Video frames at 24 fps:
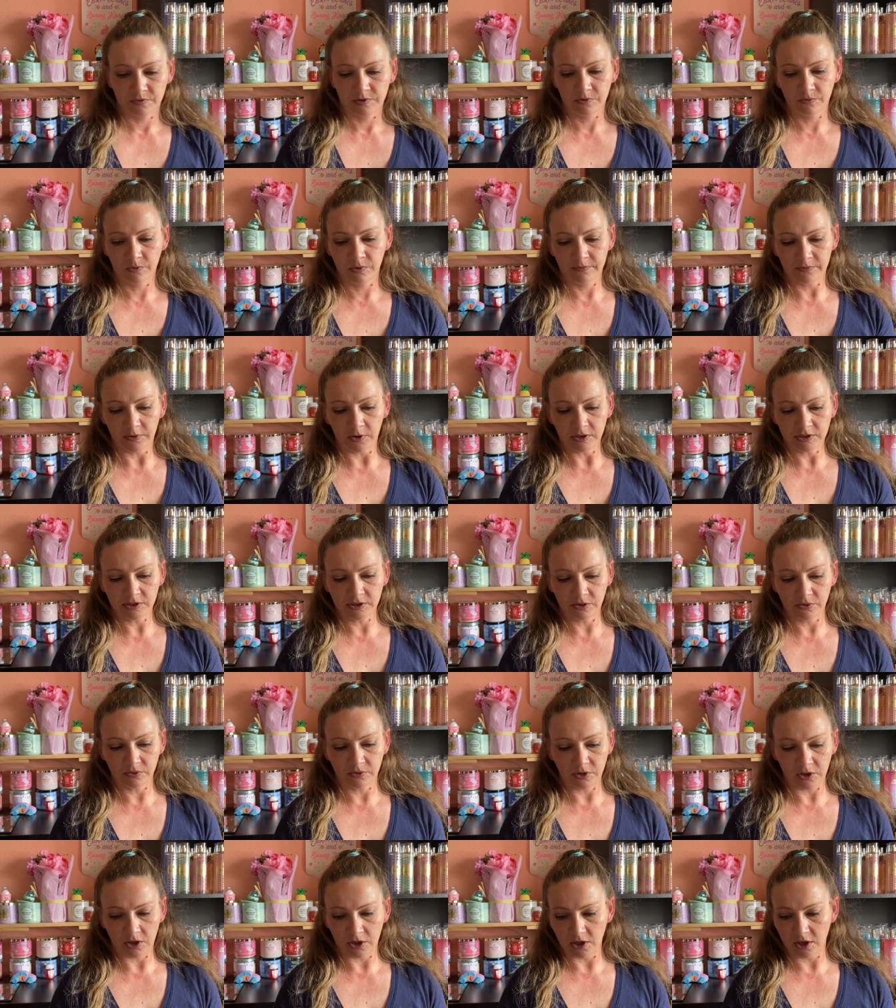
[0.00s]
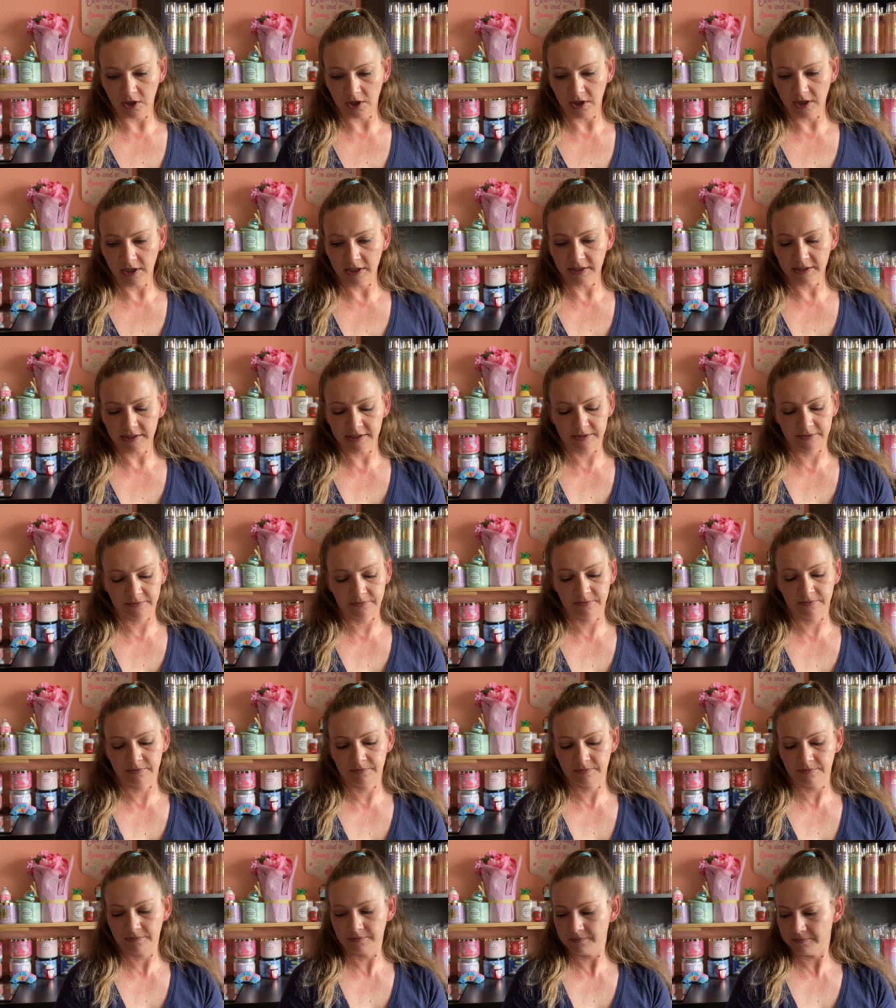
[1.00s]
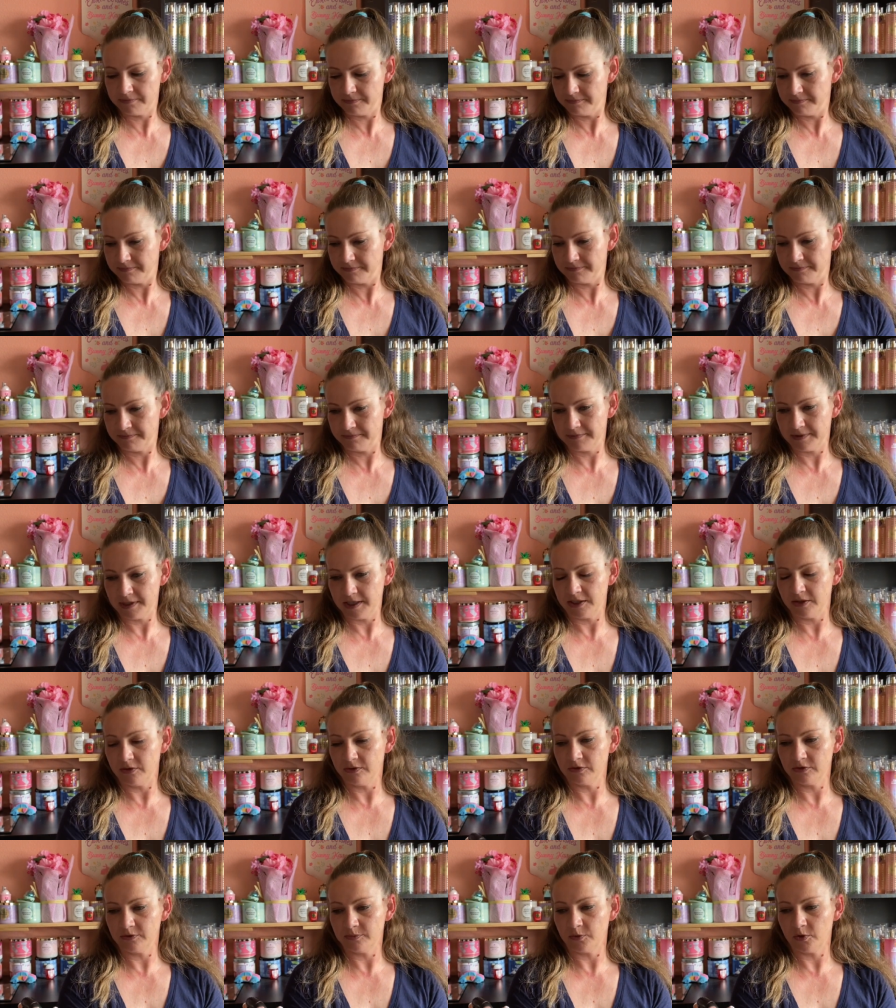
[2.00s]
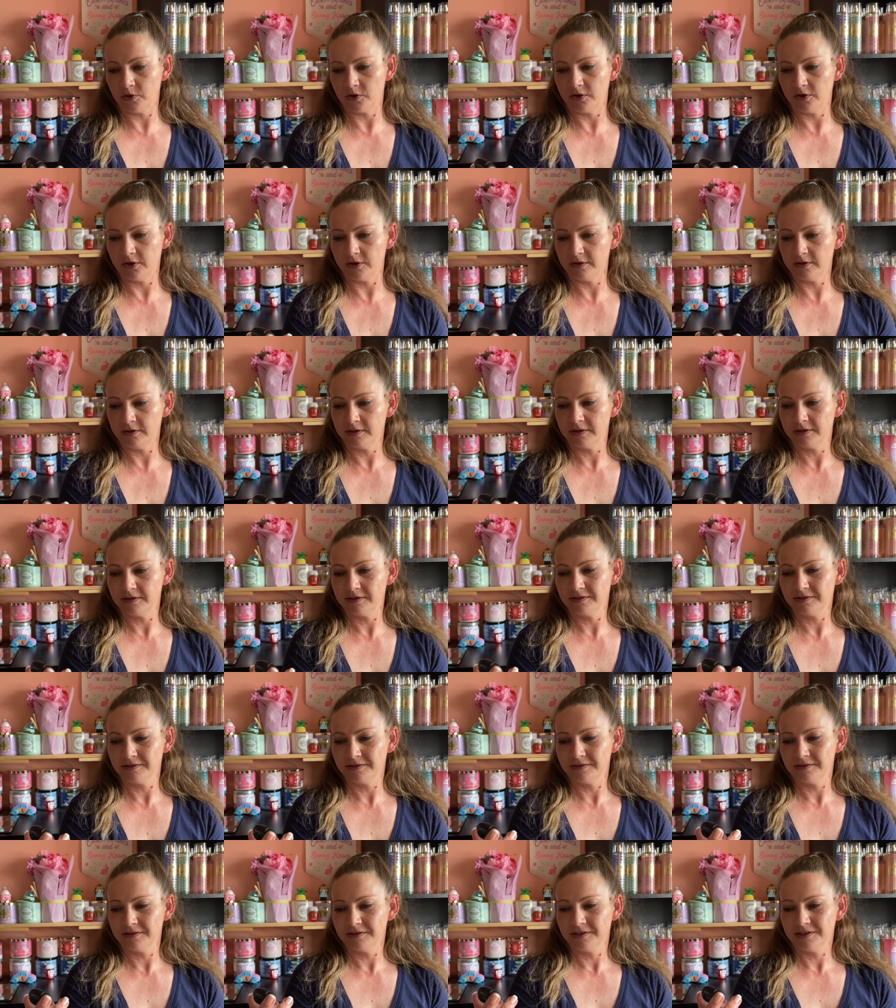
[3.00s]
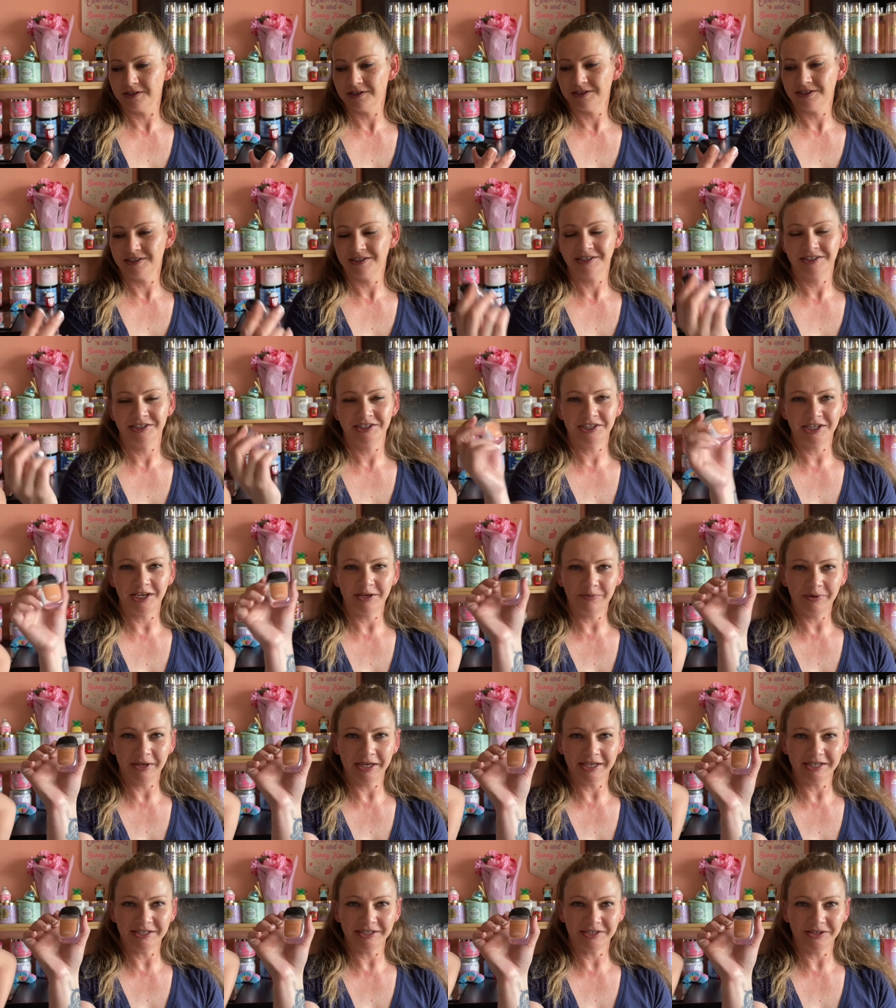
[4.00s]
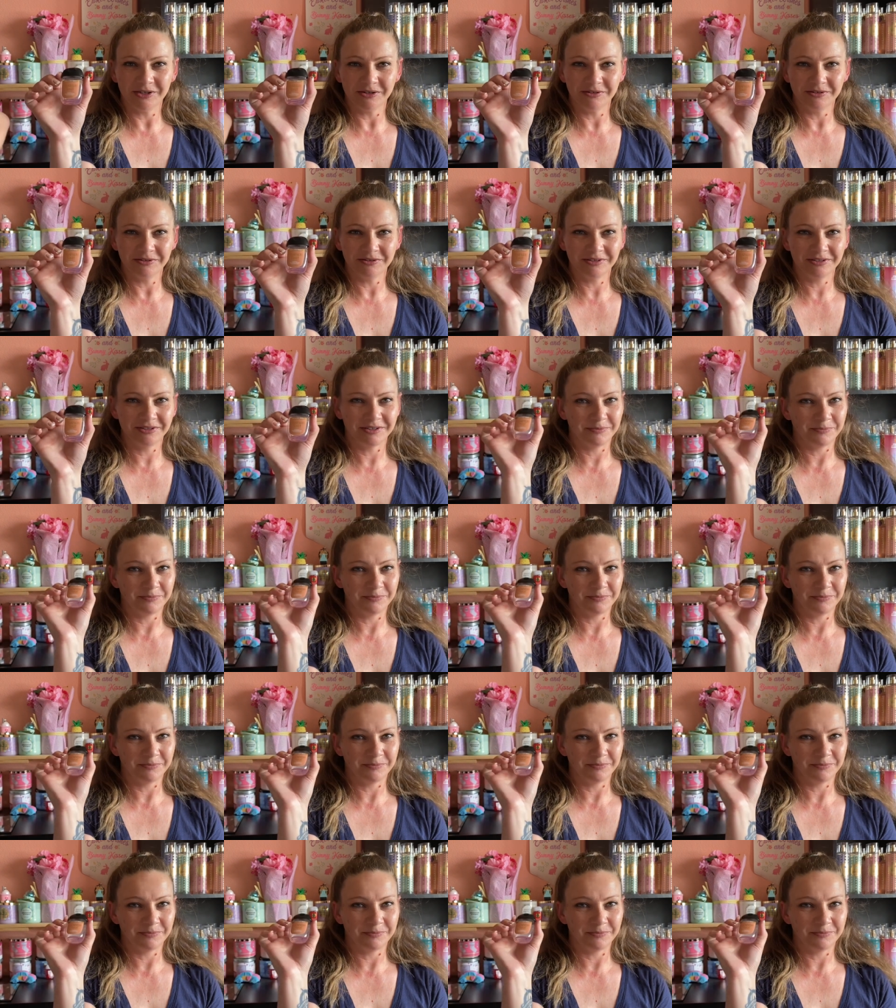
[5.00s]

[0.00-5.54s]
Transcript: we've also got... I know there's more, huh? Champagne Toast